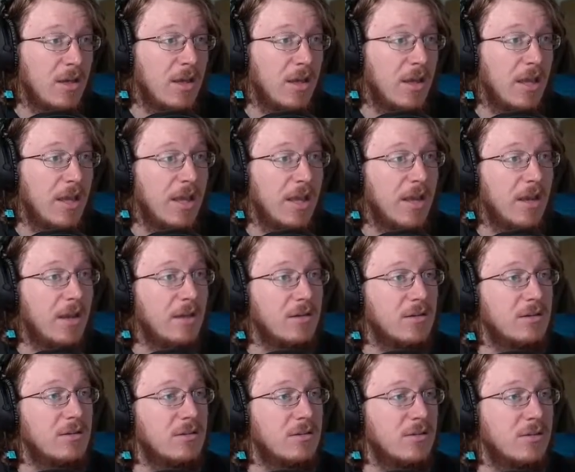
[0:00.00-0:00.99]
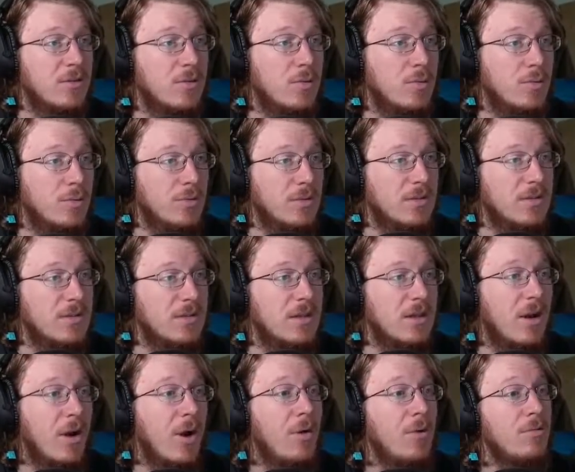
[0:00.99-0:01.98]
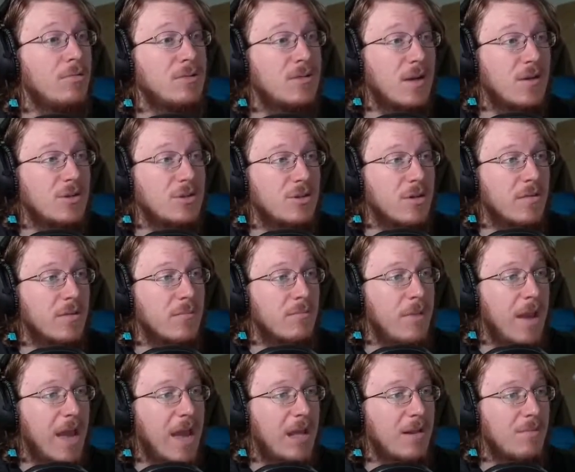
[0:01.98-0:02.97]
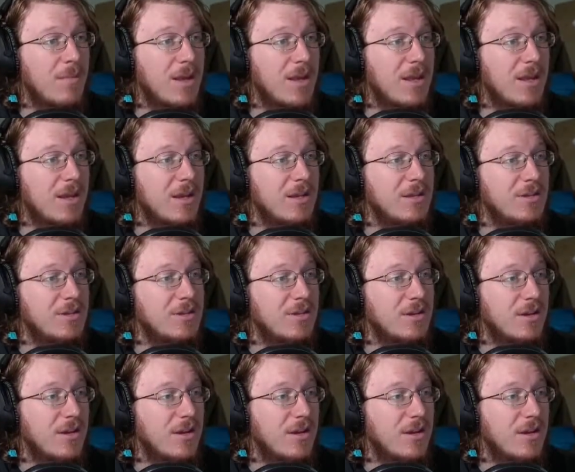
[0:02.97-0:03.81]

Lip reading: And just cool to see. Oh, Dungeon of the Mad Mage.